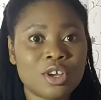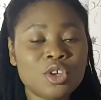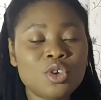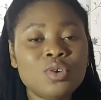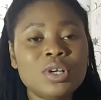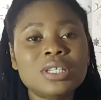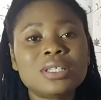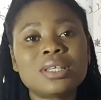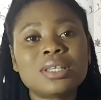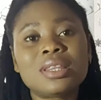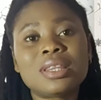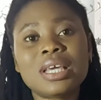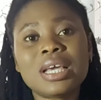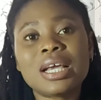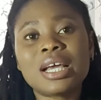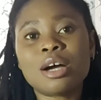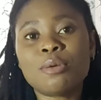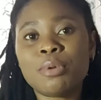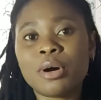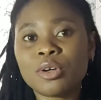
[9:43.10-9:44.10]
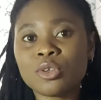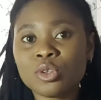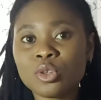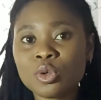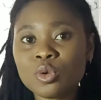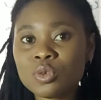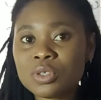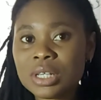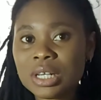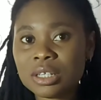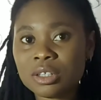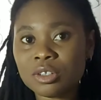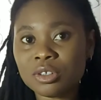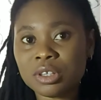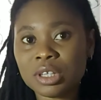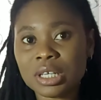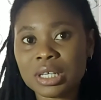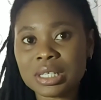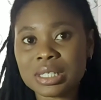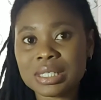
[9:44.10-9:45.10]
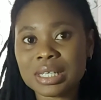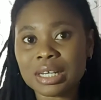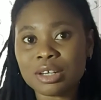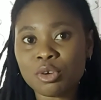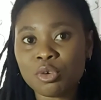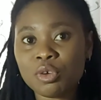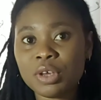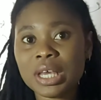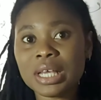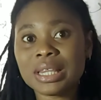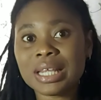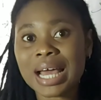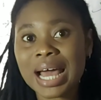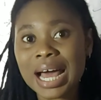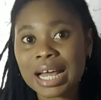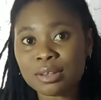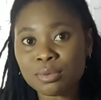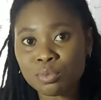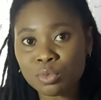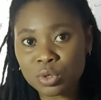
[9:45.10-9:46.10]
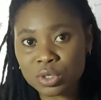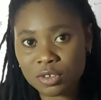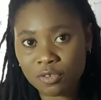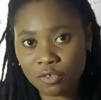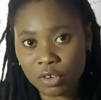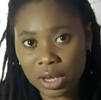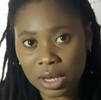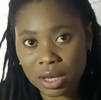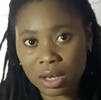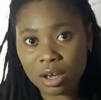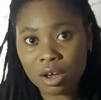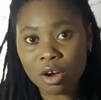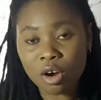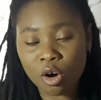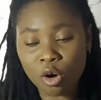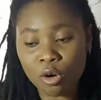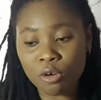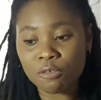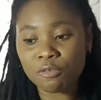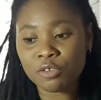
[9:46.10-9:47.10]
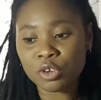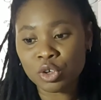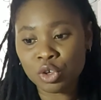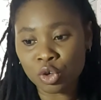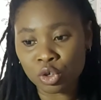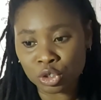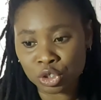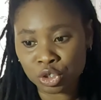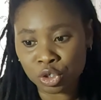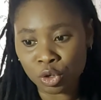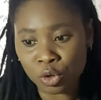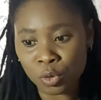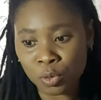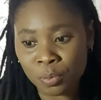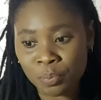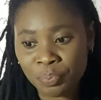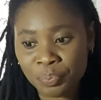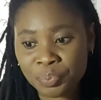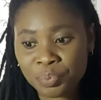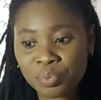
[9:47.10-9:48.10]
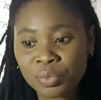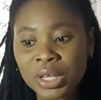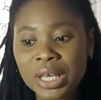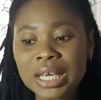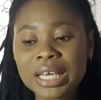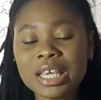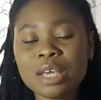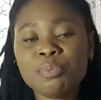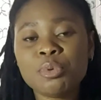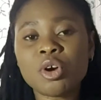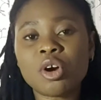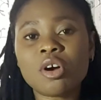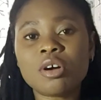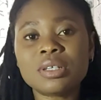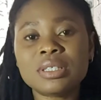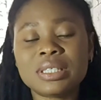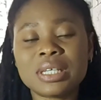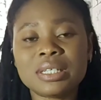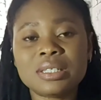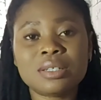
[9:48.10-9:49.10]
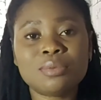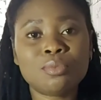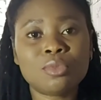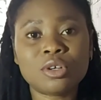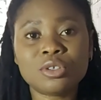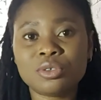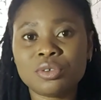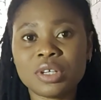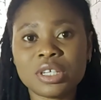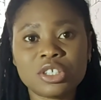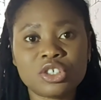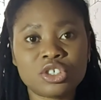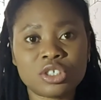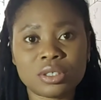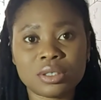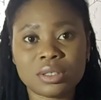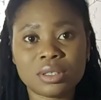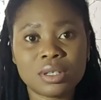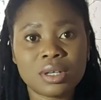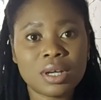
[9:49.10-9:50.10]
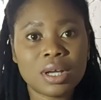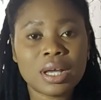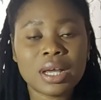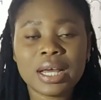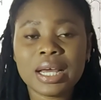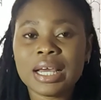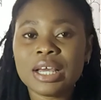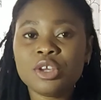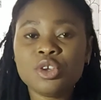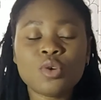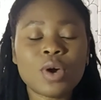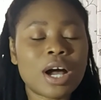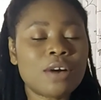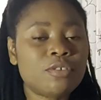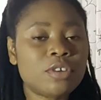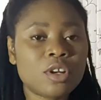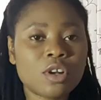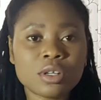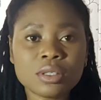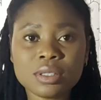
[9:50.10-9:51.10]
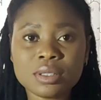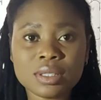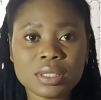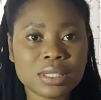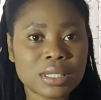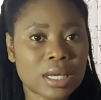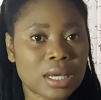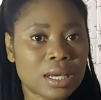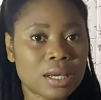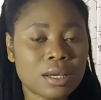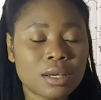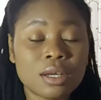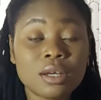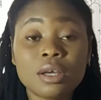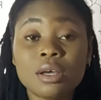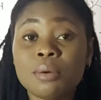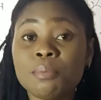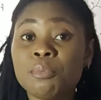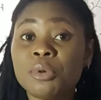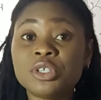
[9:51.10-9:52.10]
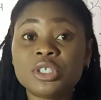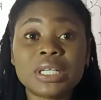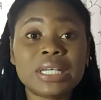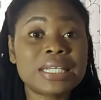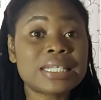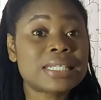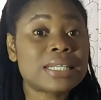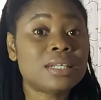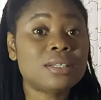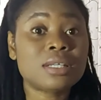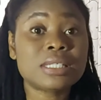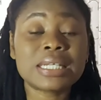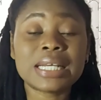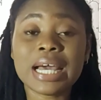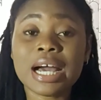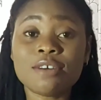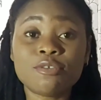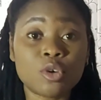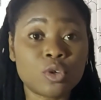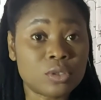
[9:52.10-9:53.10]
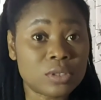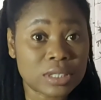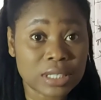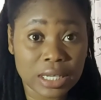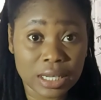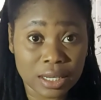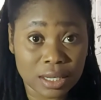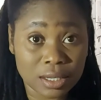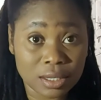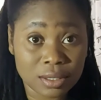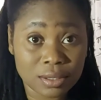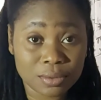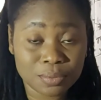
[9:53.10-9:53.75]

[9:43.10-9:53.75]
You need to think about those little things that create the atmosphere of your show. Keep your content in moderation. You have a lot to say, but your listener doesn't have all day.